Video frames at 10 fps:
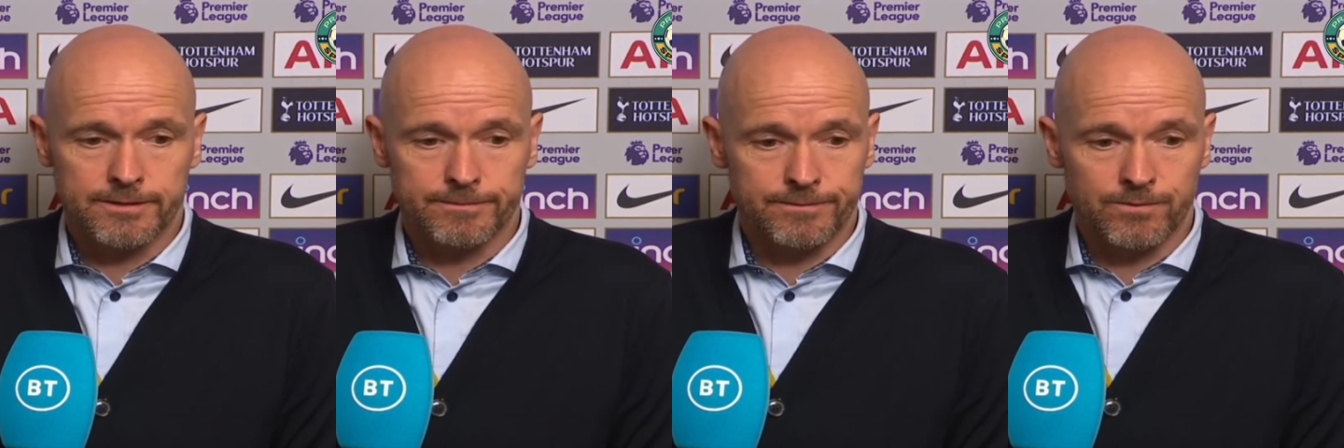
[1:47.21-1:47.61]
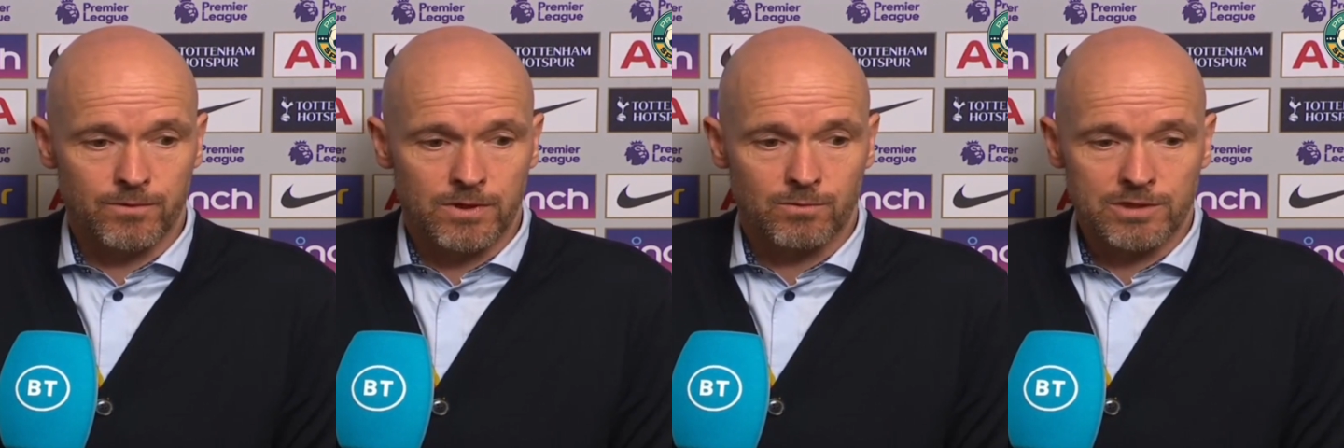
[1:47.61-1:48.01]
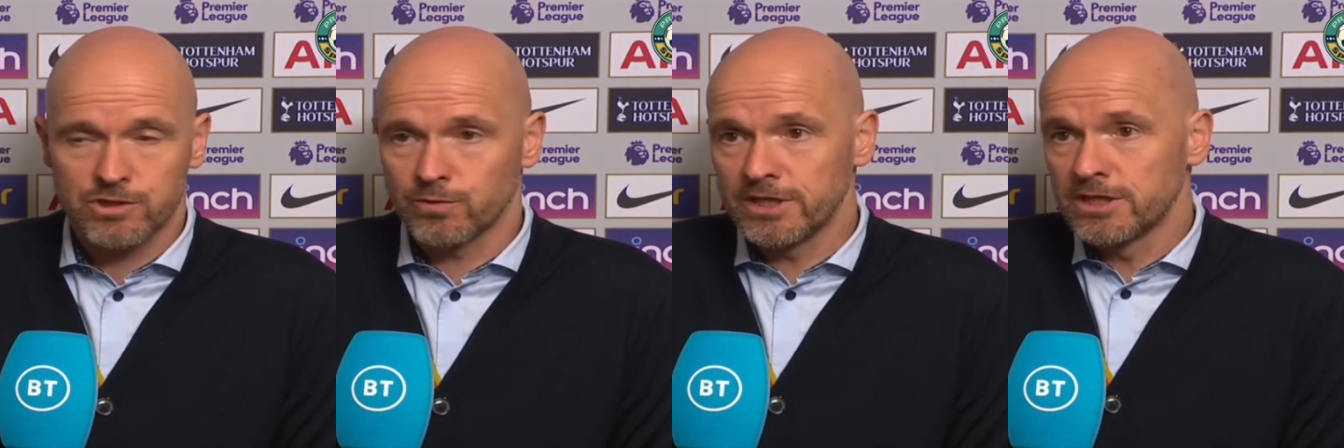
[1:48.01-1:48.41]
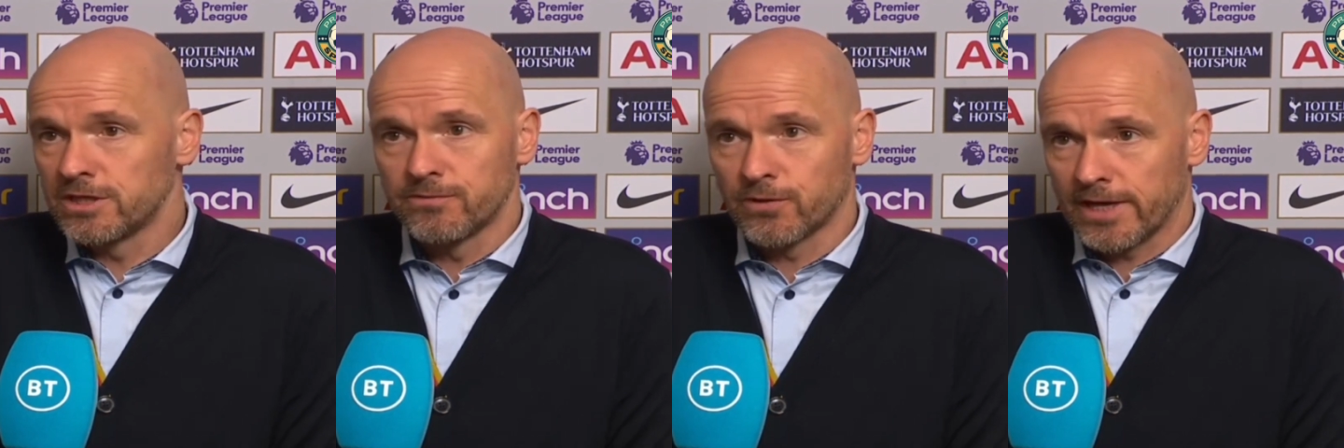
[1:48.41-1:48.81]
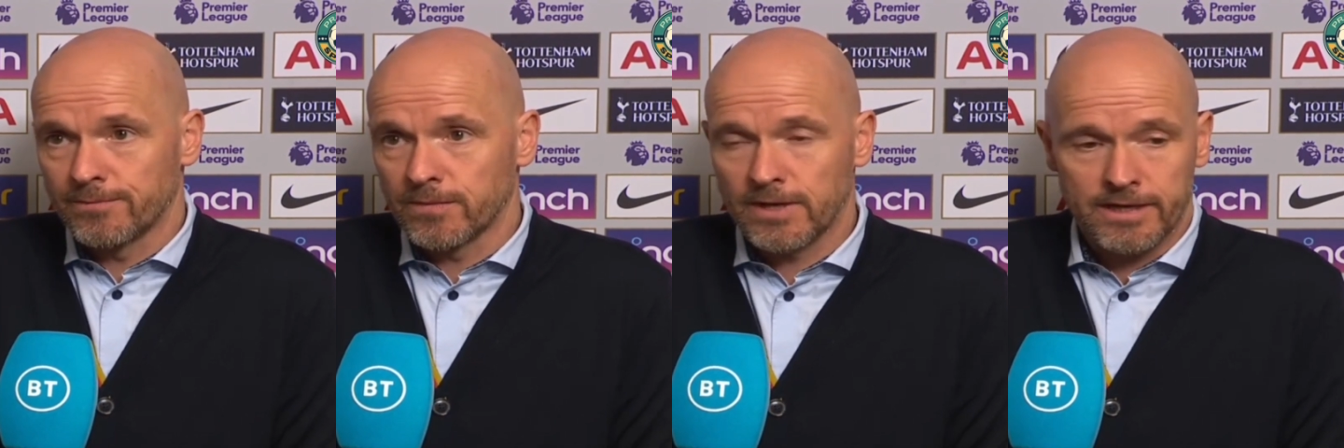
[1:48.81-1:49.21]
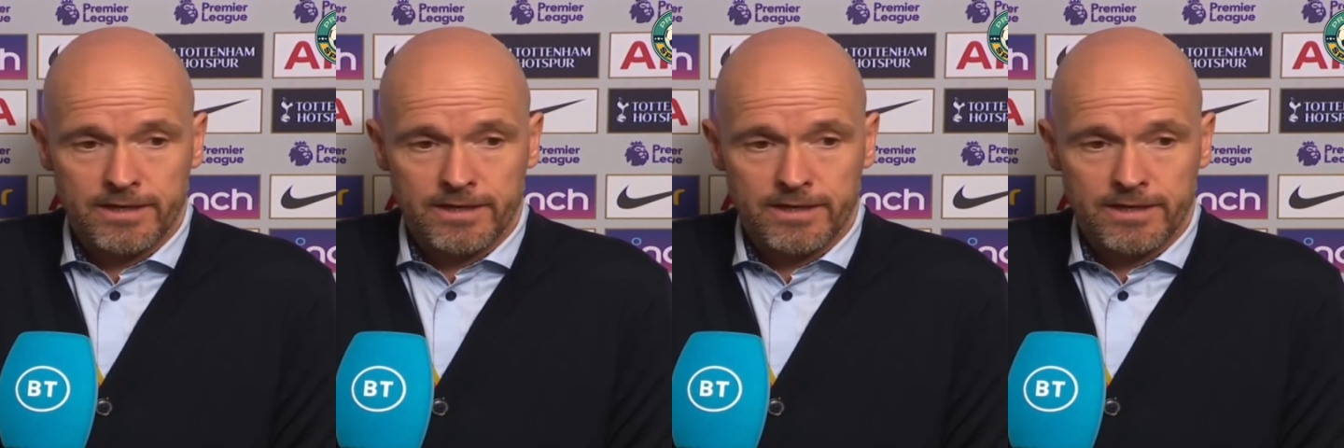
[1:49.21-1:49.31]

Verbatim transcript: um, was so easy for them.